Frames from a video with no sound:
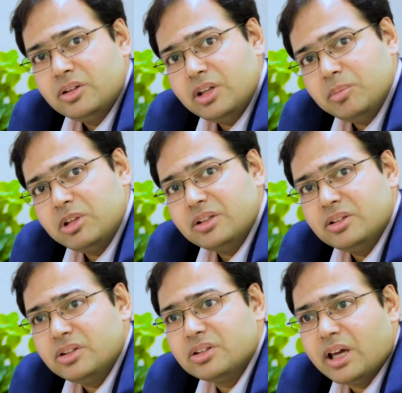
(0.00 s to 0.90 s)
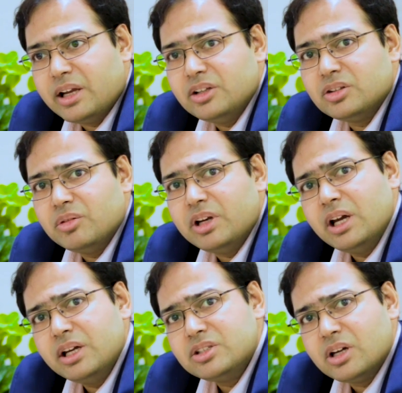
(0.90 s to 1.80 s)
The same thing, this carries a very
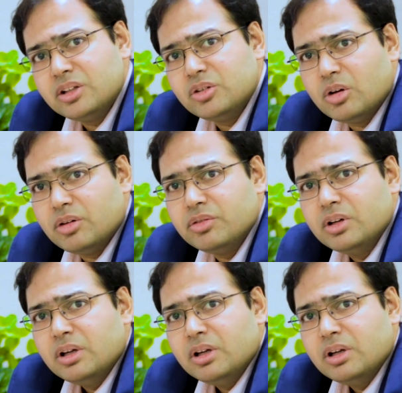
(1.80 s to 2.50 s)
high chance of